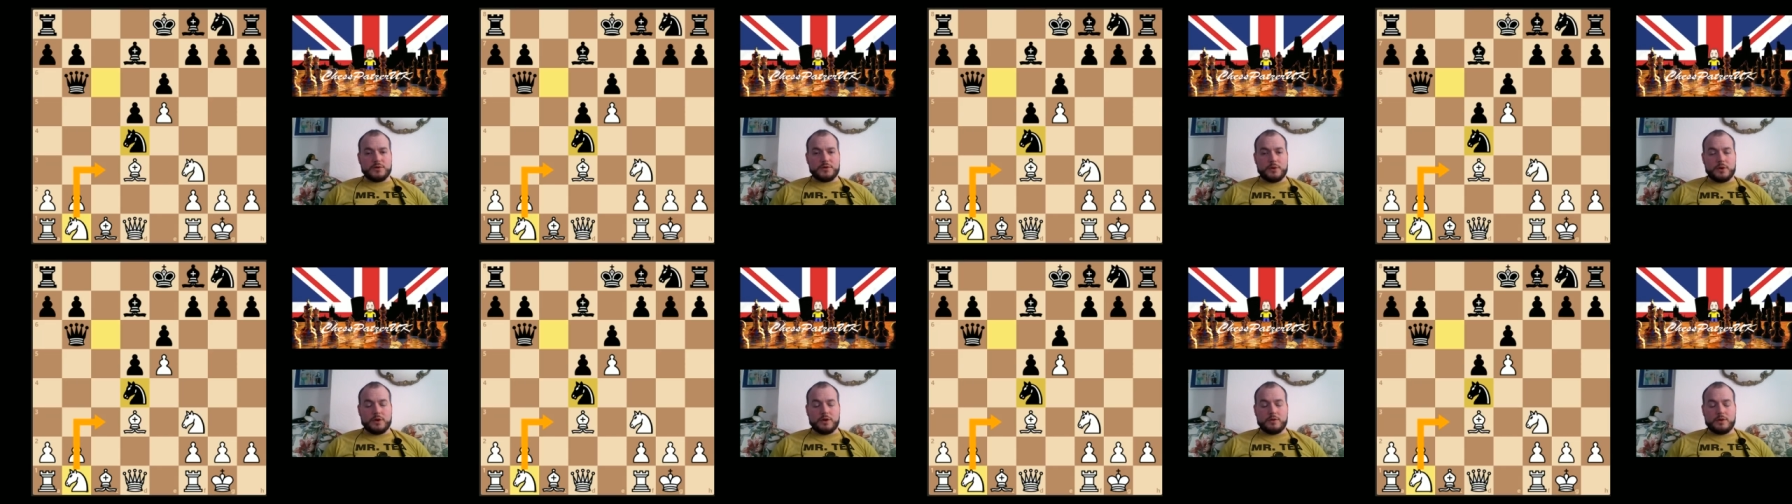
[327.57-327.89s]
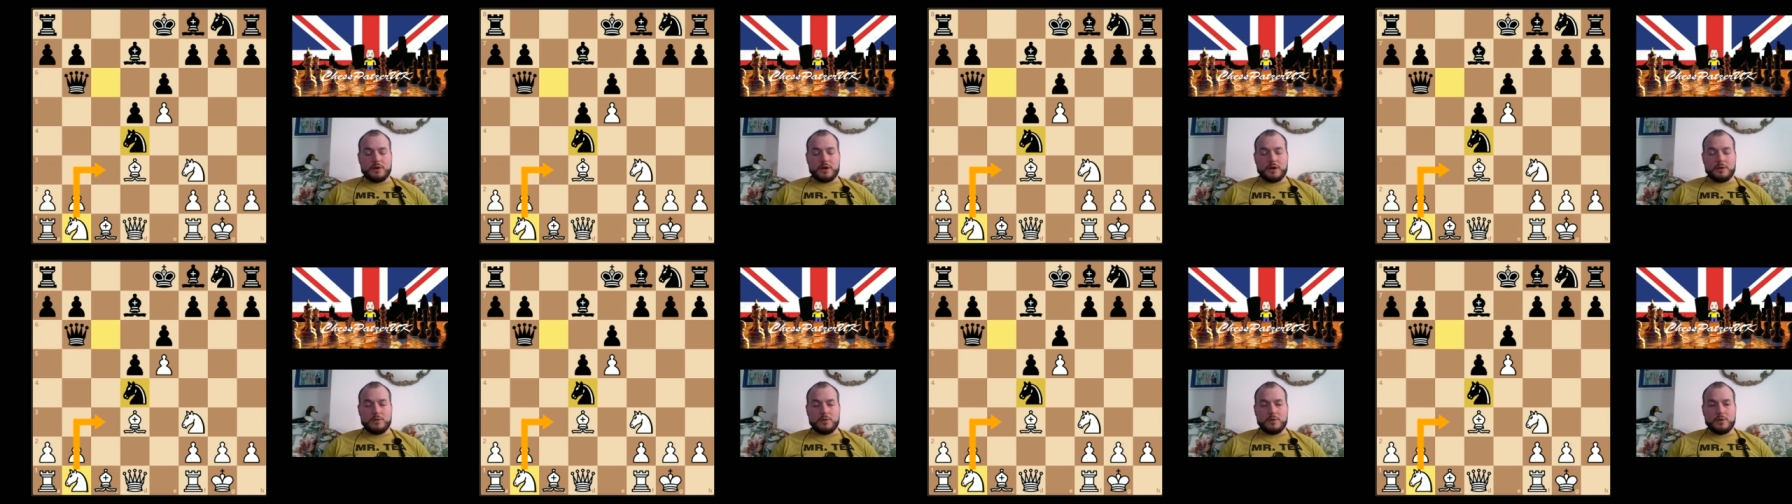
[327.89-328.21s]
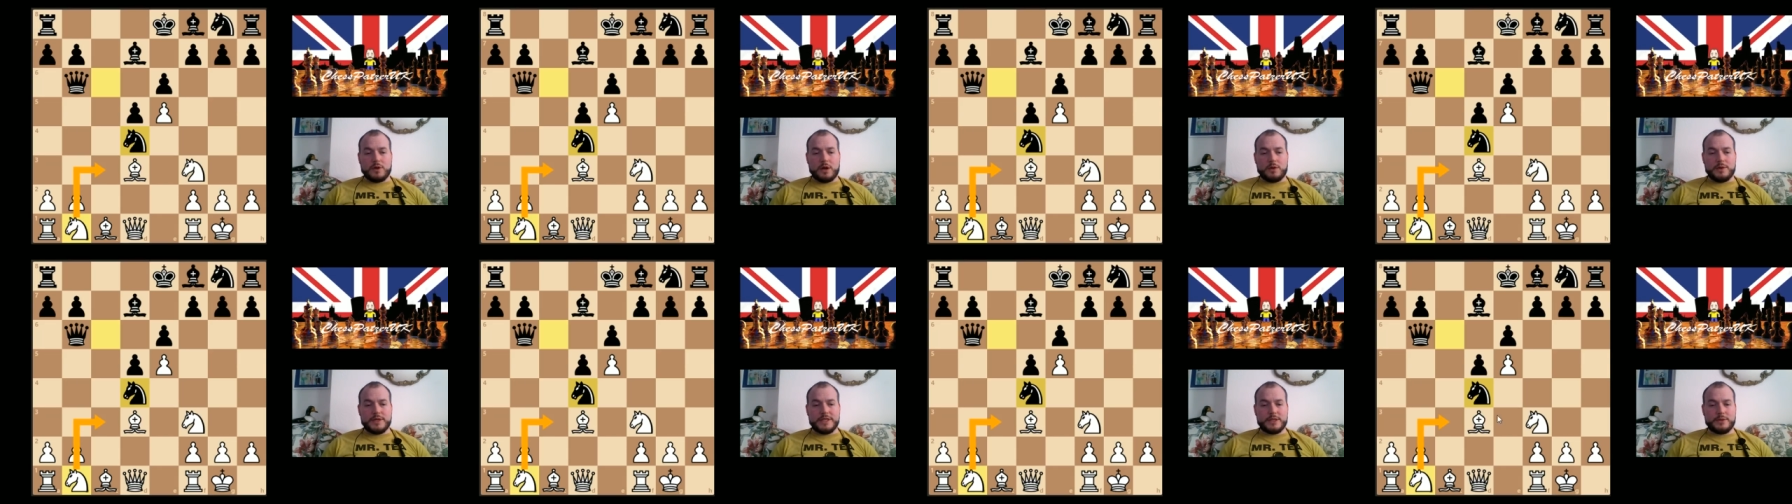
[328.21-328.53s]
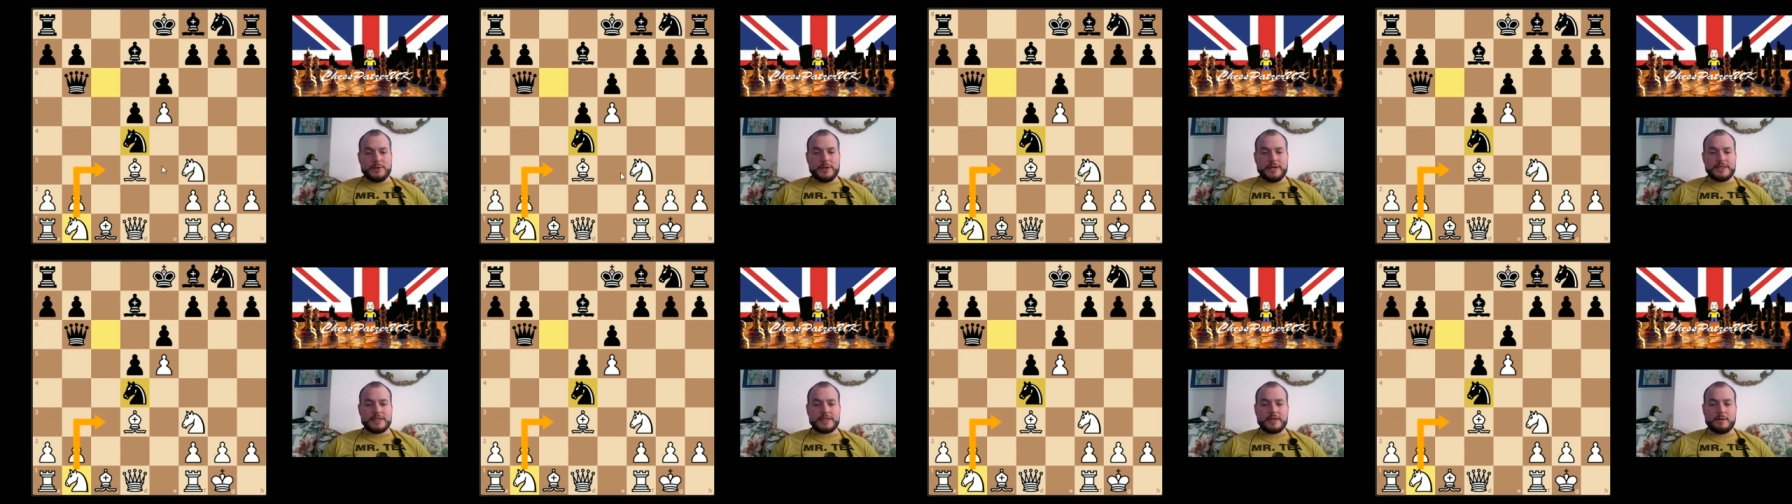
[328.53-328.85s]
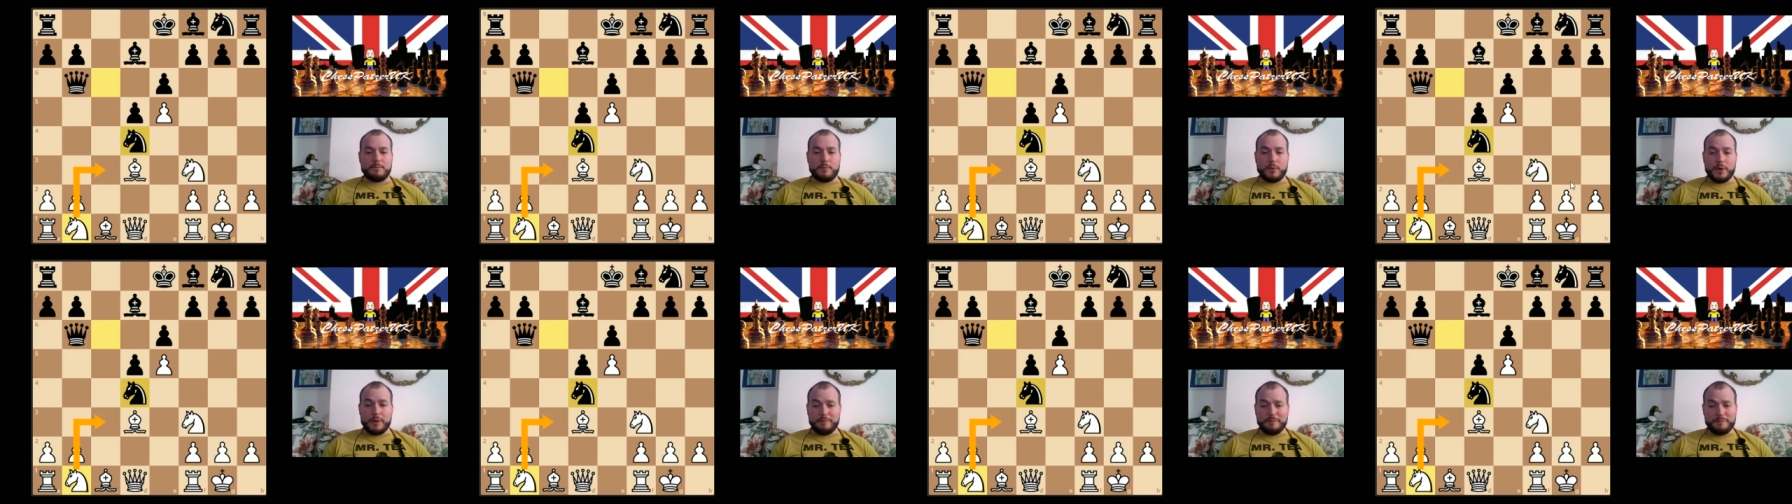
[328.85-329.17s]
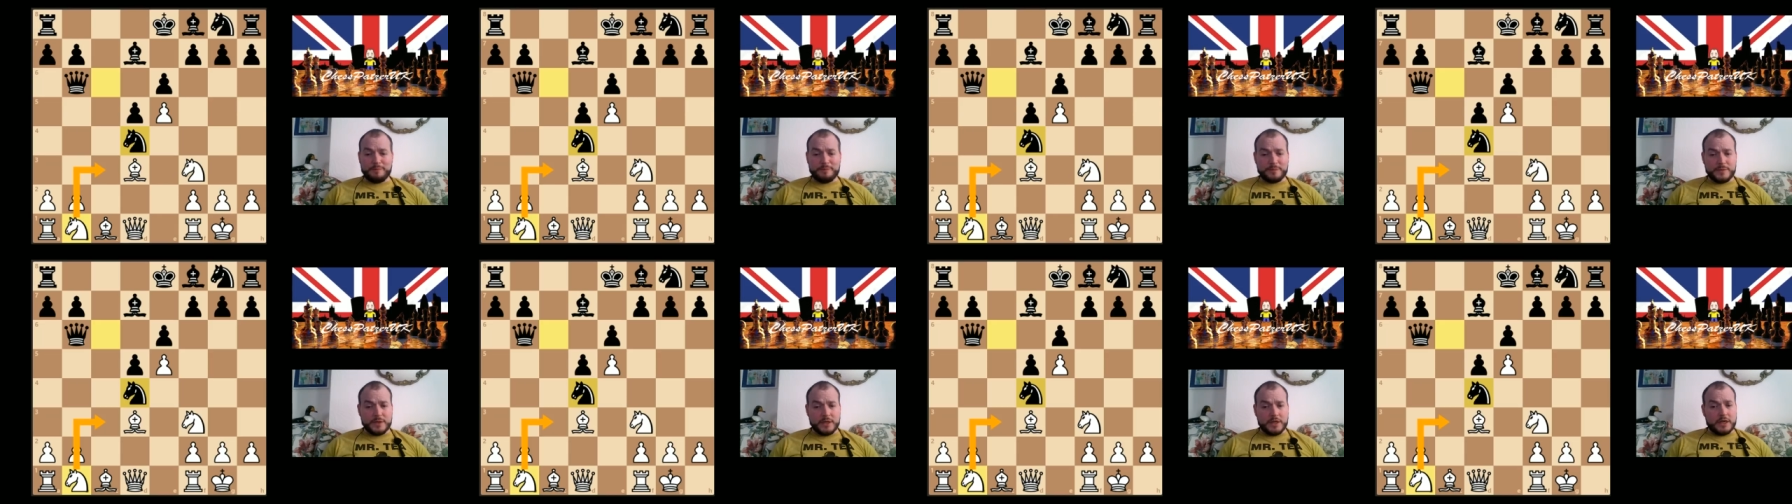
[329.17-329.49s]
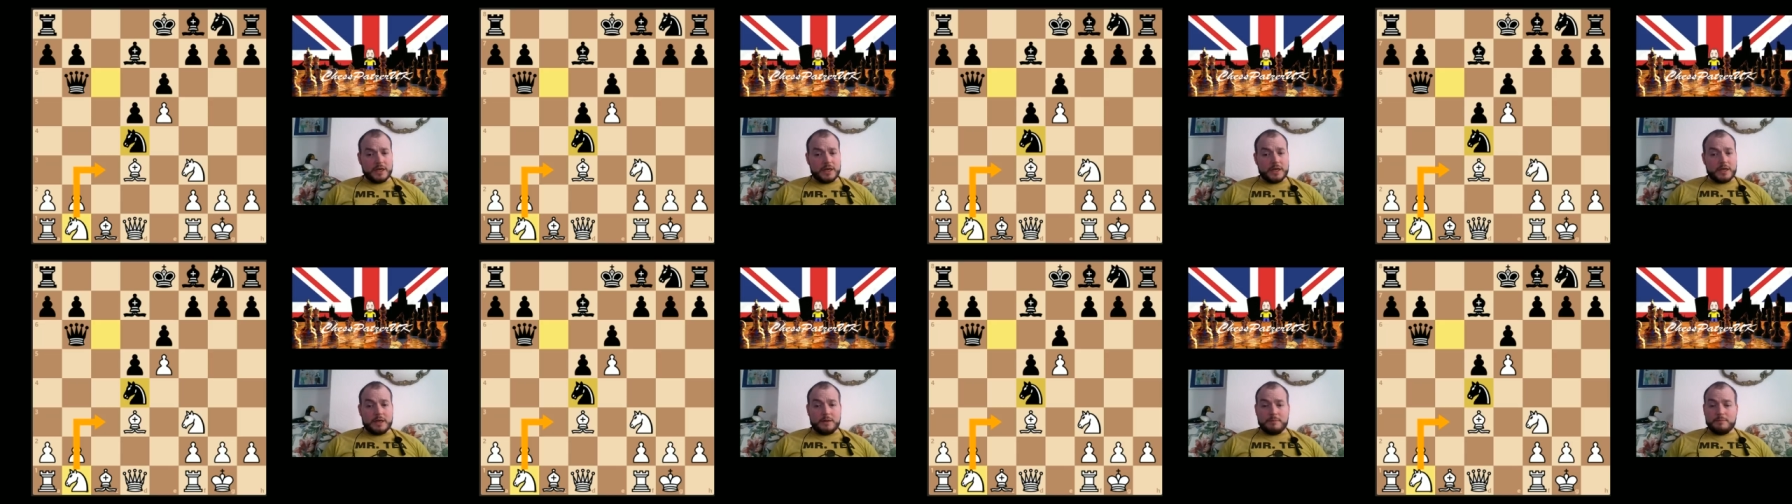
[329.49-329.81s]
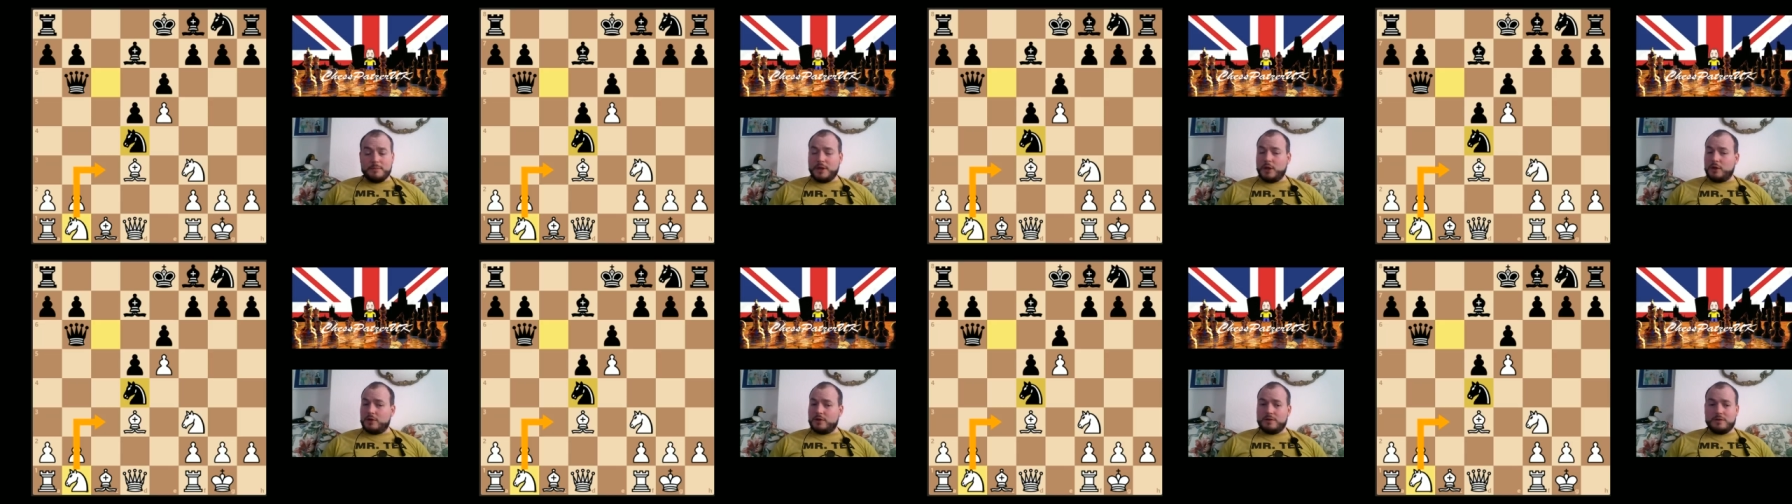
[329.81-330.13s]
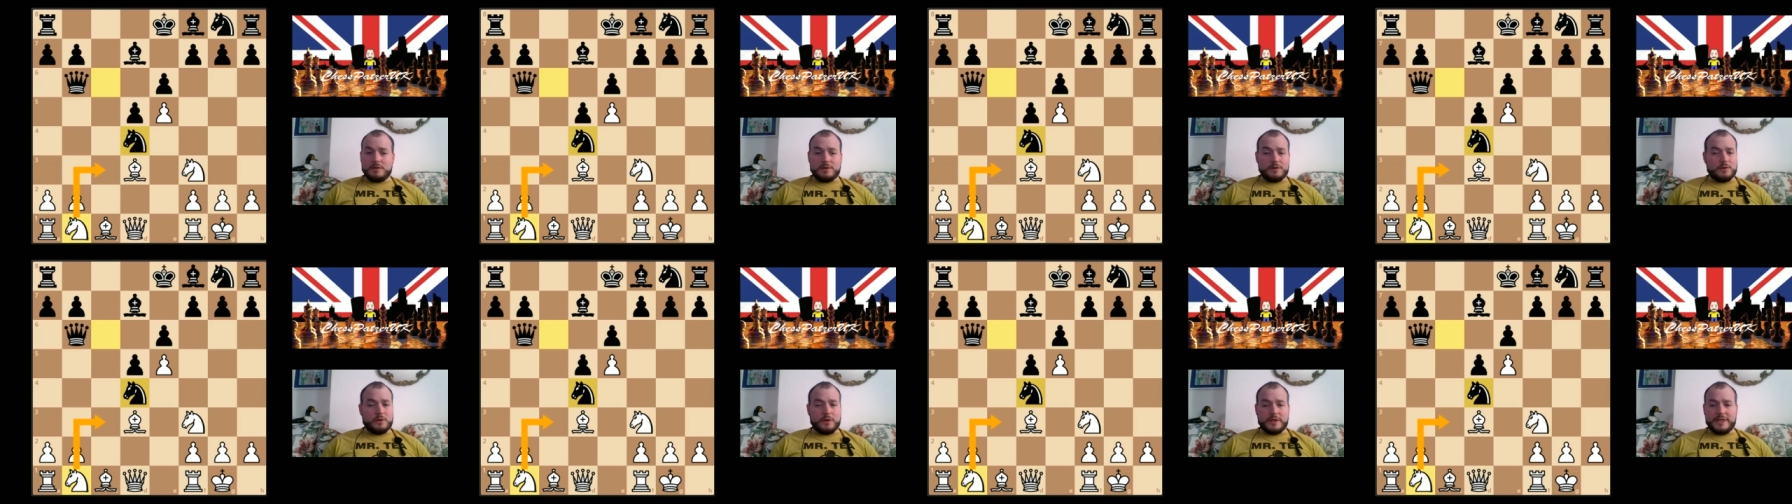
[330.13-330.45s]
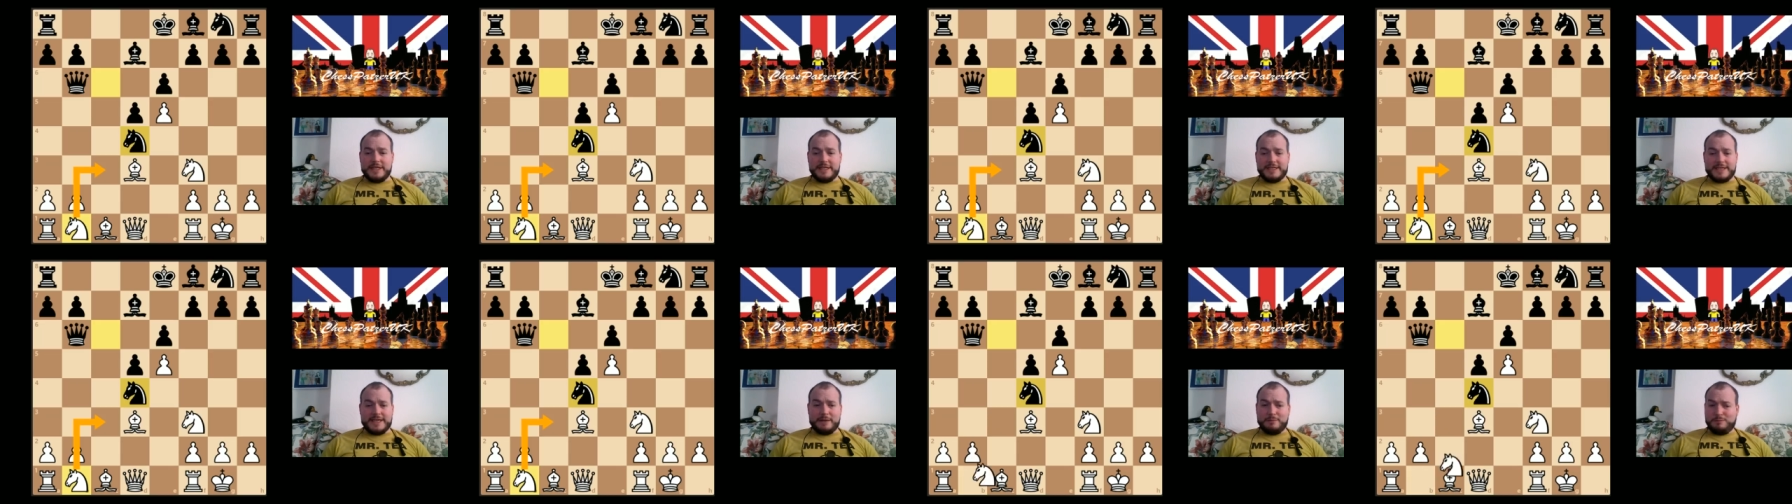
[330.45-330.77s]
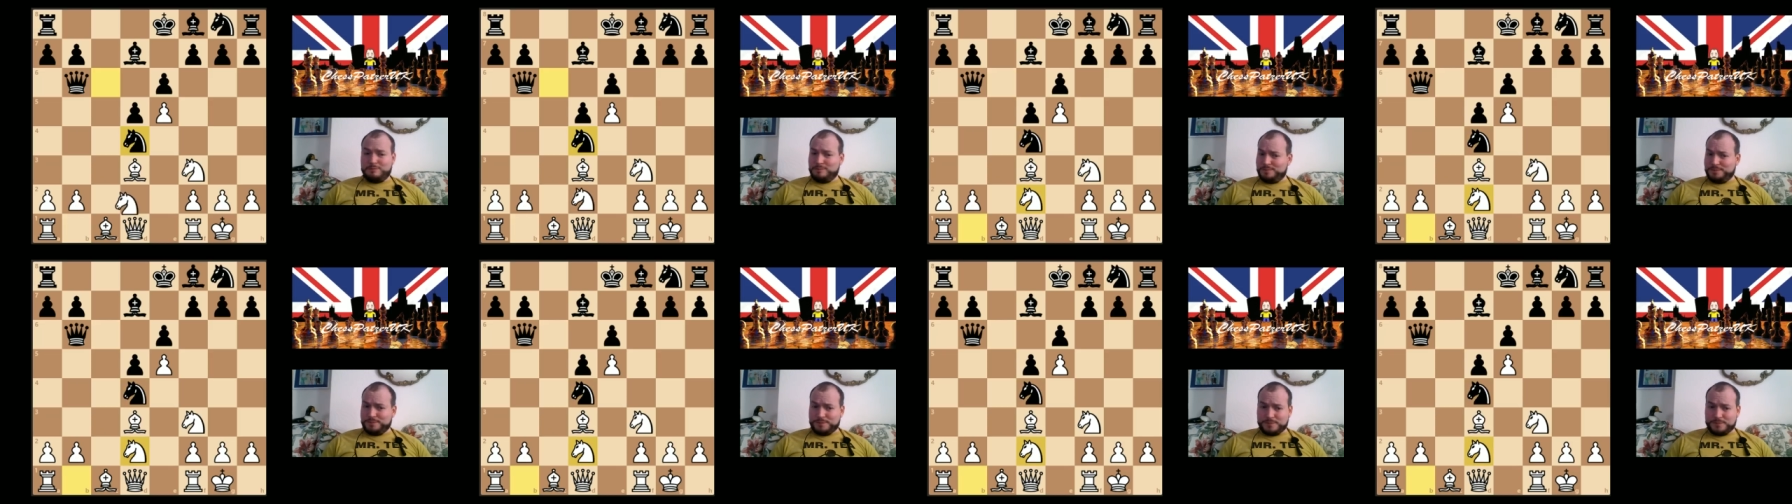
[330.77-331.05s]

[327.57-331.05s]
so I will go into it at some point, but not in this game.